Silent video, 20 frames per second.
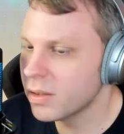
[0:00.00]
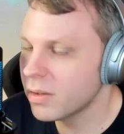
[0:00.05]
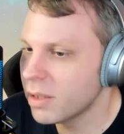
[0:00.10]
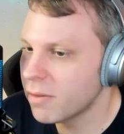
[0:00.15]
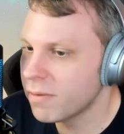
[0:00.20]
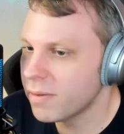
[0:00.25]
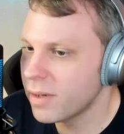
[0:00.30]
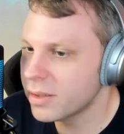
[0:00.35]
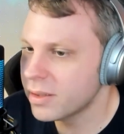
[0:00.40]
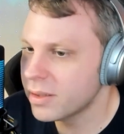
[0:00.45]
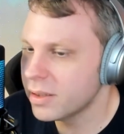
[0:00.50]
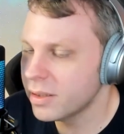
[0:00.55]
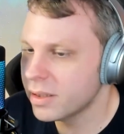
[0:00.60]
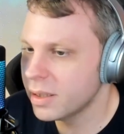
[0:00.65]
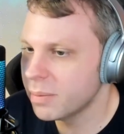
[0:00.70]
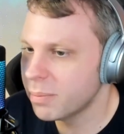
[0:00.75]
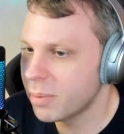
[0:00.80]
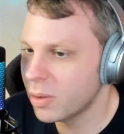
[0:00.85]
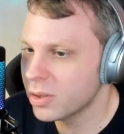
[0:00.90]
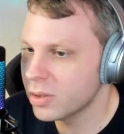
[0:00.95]
your functions
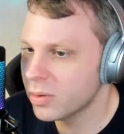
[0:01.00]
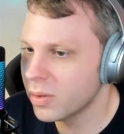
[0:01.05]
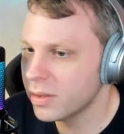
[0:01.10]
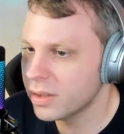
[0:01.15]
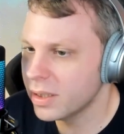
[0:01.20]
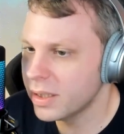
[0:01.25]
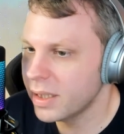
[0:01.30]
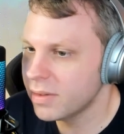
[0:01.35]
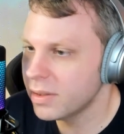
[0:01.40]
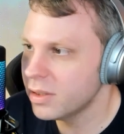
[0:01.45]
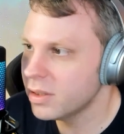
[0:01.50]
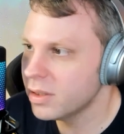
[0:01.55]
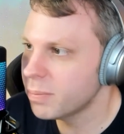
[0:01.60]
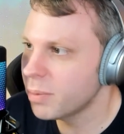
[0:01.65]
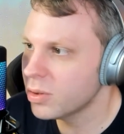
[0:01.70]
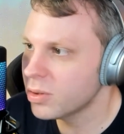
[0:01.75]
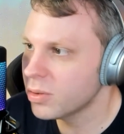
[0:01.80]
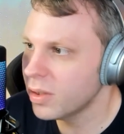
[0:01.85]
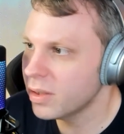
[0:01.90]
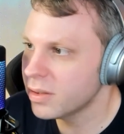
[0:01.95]
in Postgres, you get to use
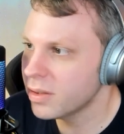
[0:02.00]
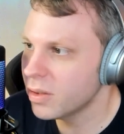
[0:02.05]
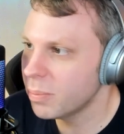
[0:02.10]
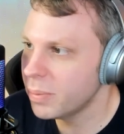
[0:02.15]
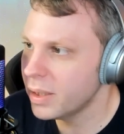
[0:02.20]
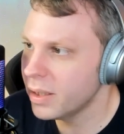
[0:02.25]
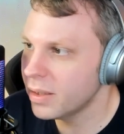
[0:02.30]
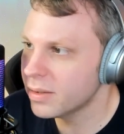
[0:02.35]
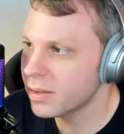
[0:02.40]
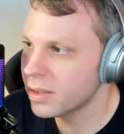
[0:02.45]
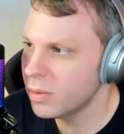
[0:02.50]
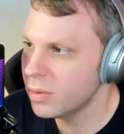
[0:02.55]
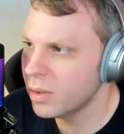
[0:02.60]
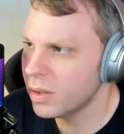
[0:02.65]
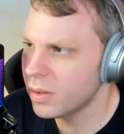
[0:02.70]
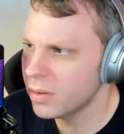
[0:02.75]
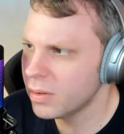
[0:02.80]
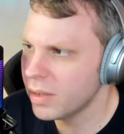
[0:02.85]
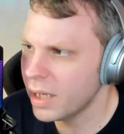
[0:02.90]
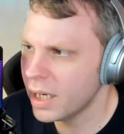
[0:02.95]
Postgres or
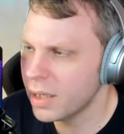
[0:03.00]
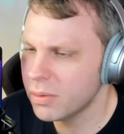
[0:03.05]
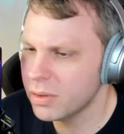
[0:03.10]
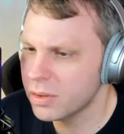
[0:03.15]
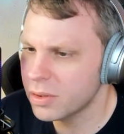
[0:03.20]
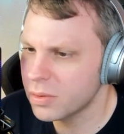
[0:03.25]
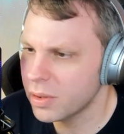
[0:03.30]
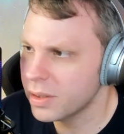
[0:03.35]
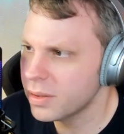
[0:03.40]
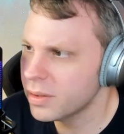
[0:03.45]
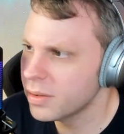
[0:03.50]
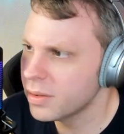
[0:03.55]
PSQL language, right?